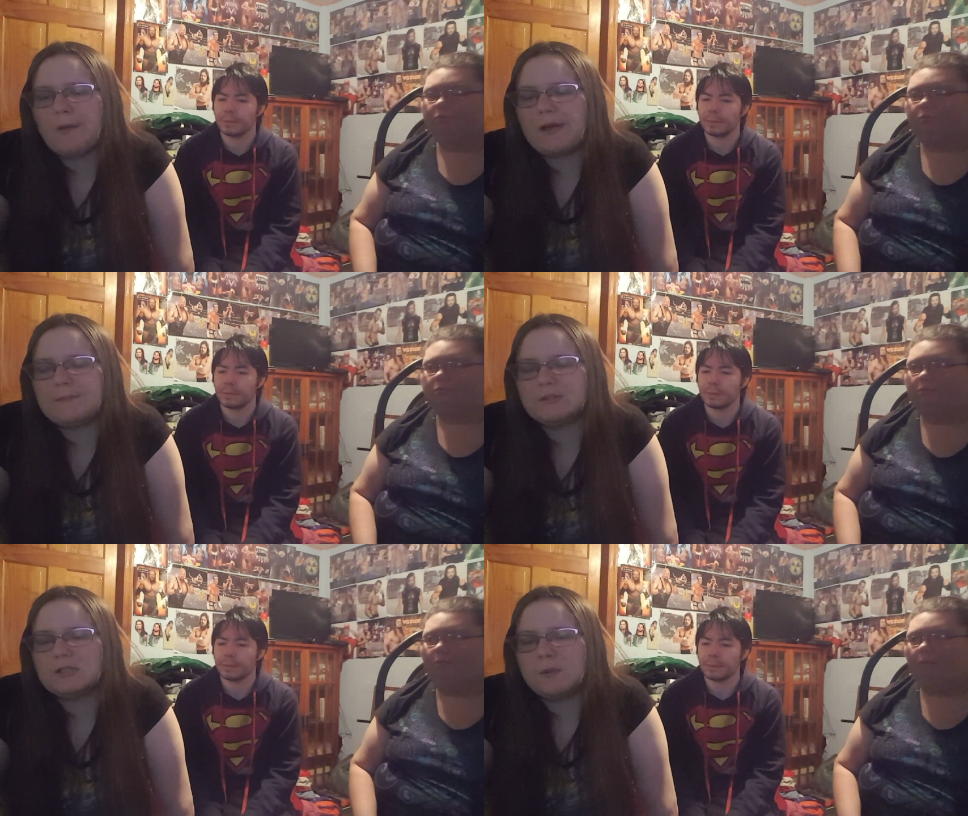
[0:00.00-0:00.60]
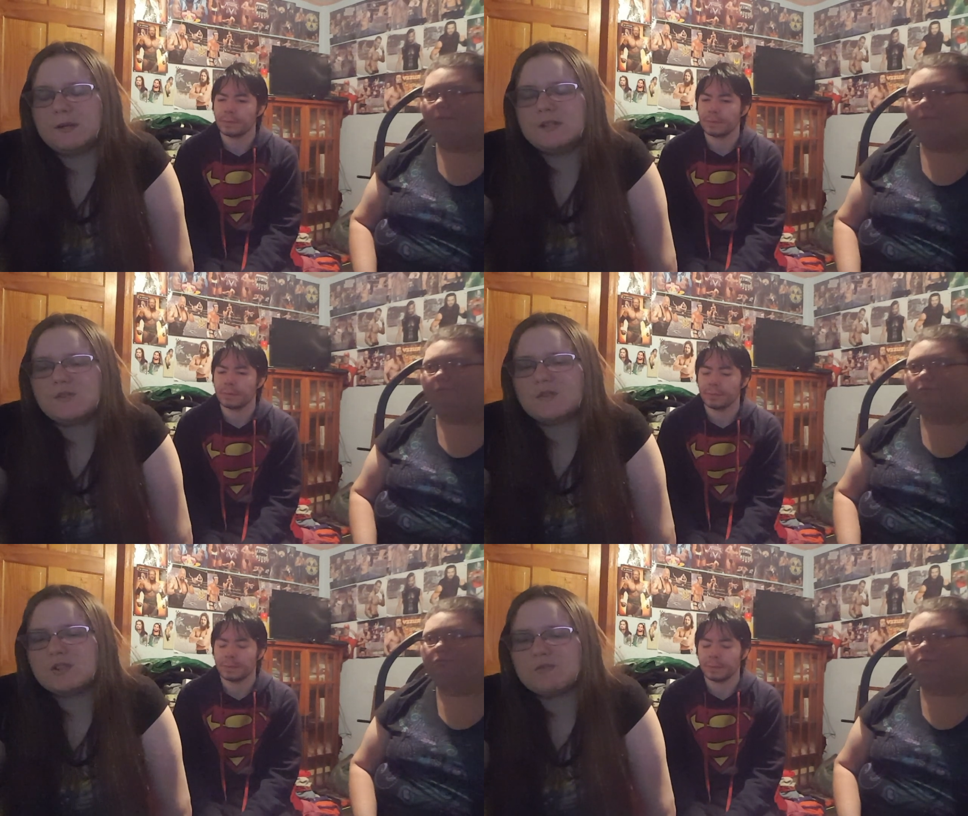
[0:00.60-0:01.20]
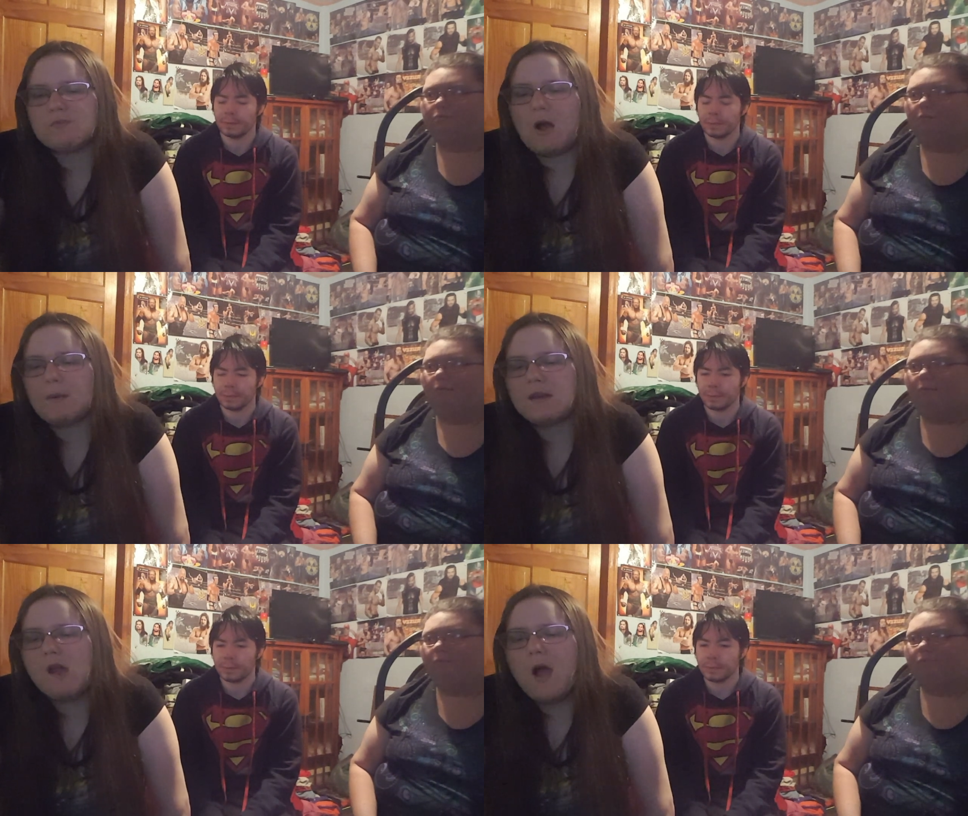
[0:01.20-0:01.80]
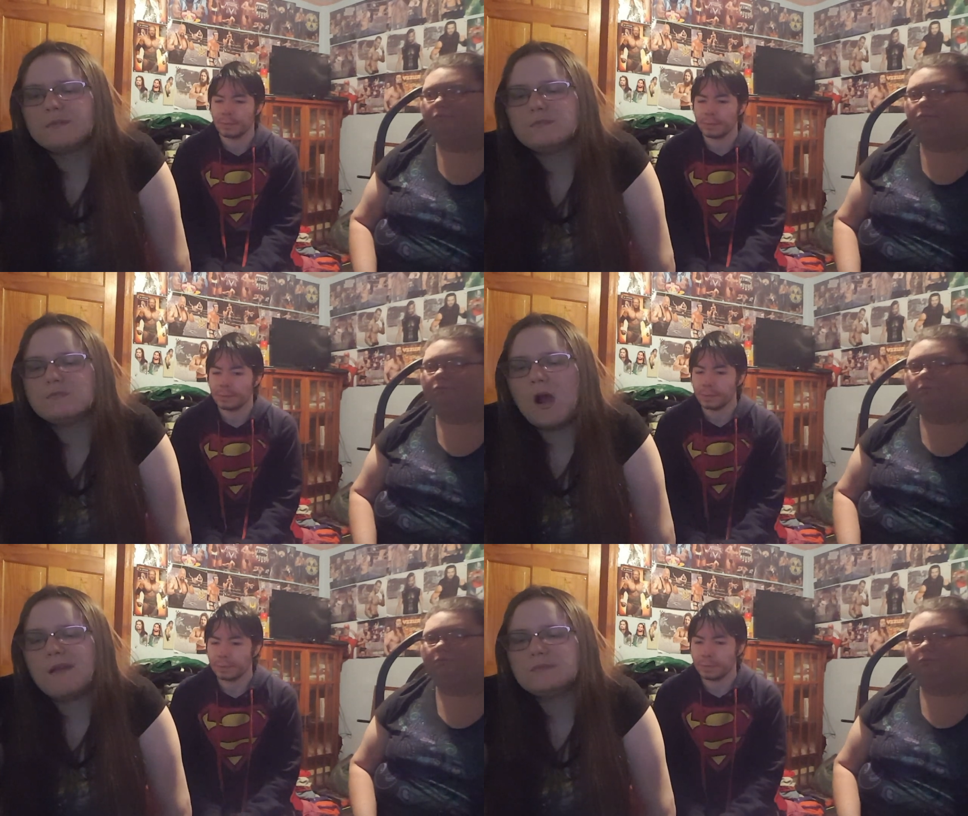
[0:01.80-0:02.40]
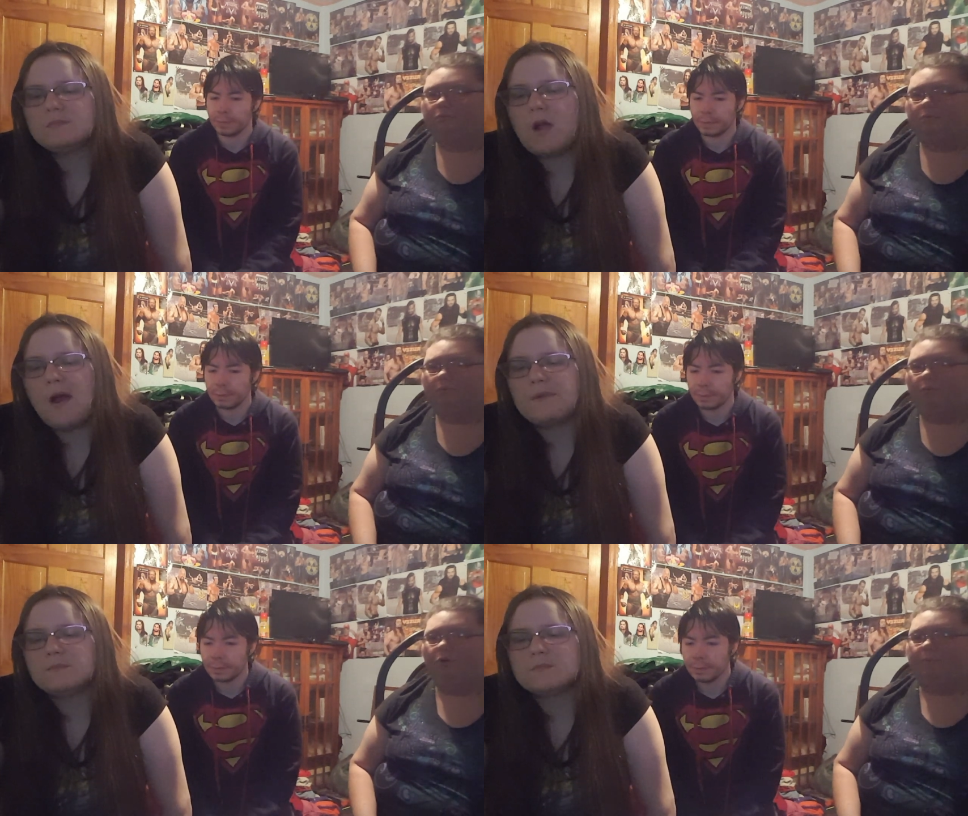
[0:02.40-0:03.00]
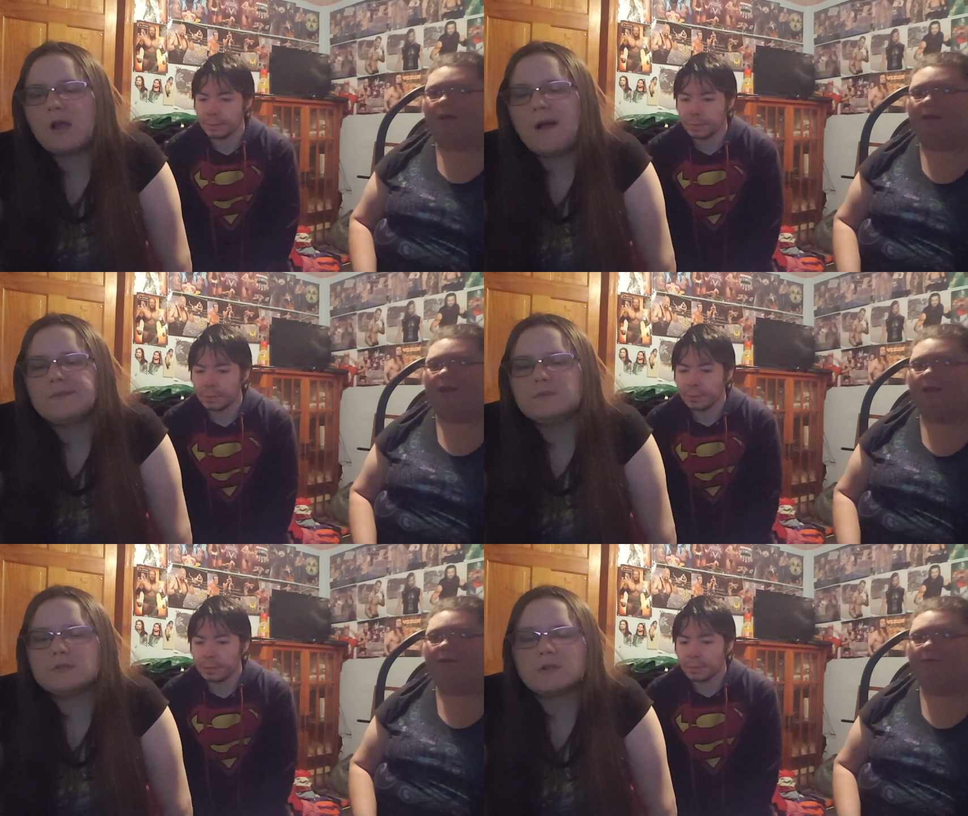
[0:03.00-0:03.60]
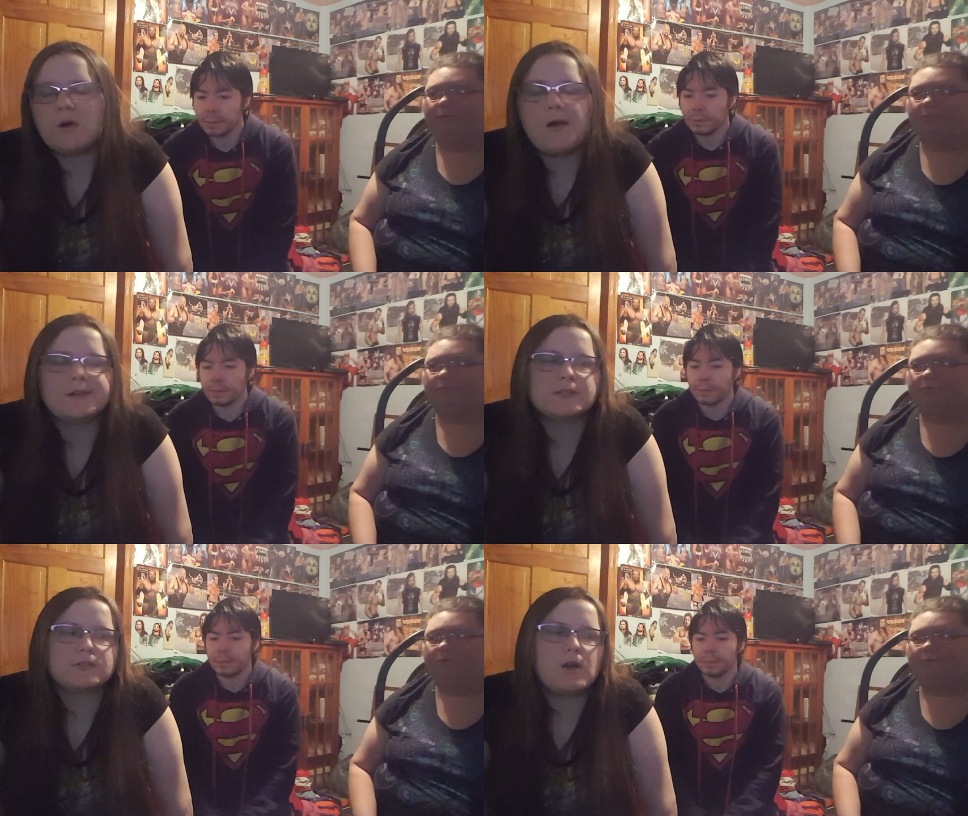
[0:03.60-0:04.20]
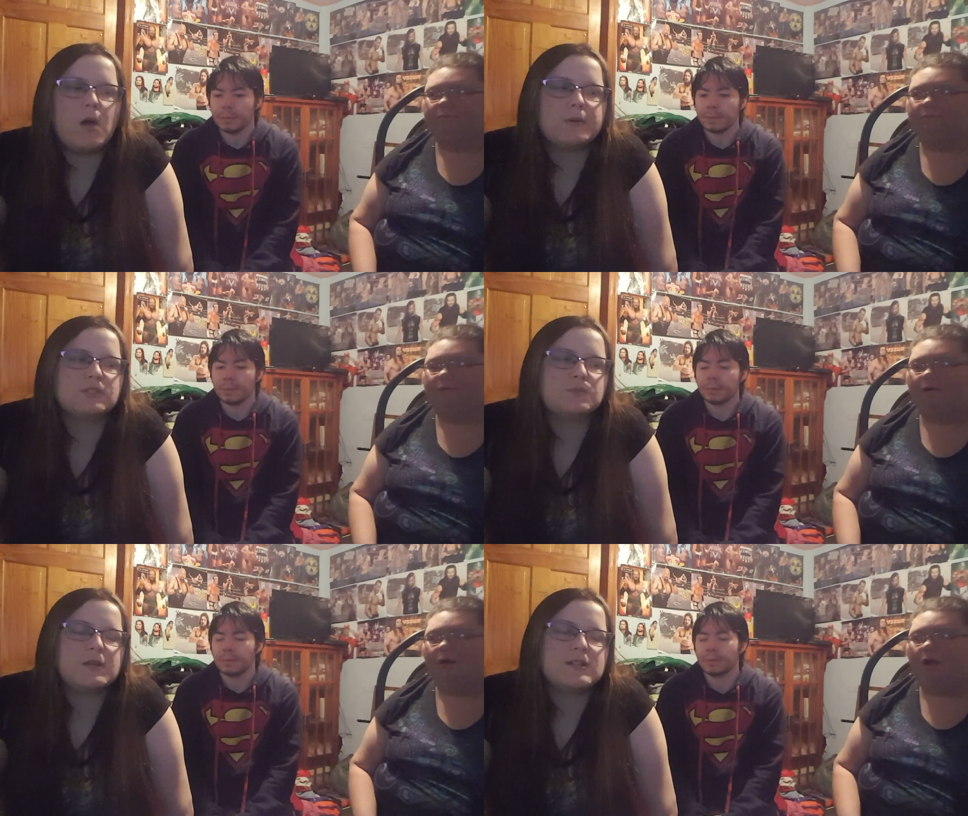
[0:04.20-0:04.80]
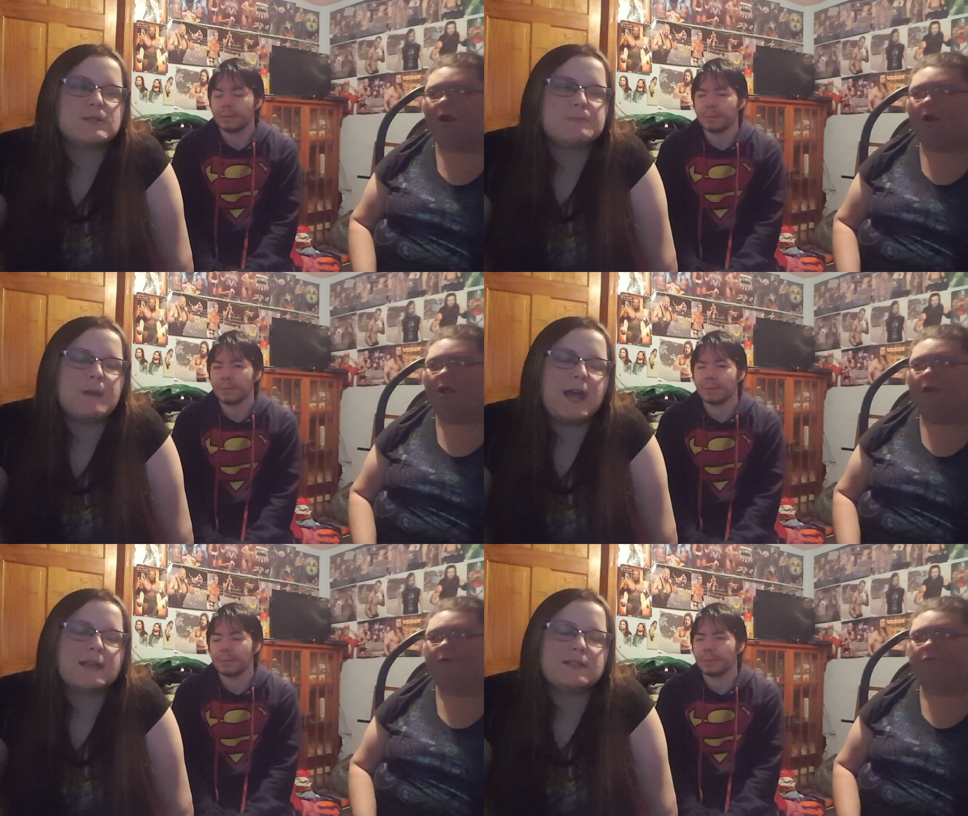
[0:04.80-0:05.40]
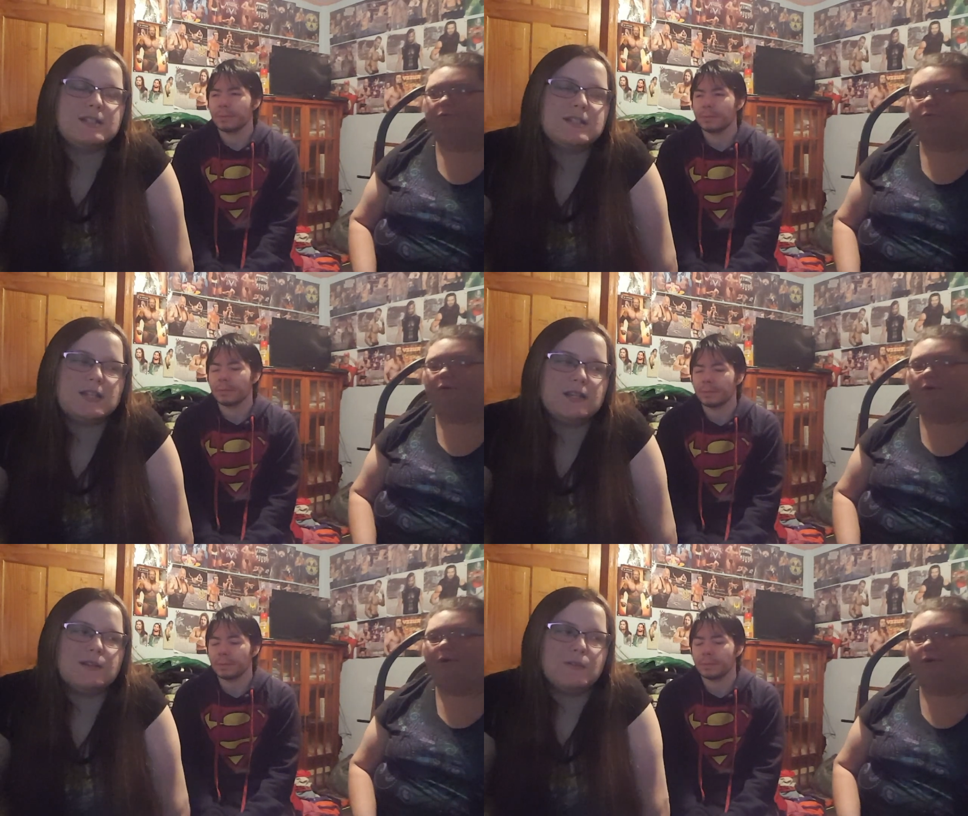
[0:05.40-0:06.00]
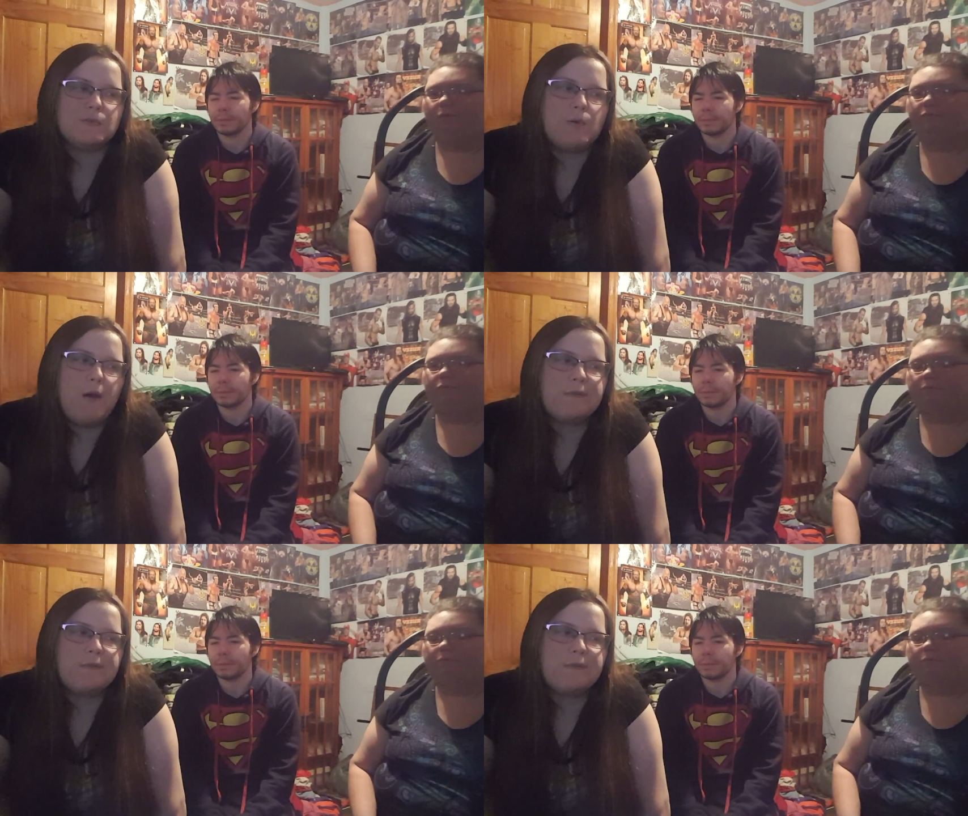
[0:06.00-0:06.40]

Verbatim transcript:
Speaker 1: Kevin Owens versus Rowan. Poor body. Of course, Owens wins by DQ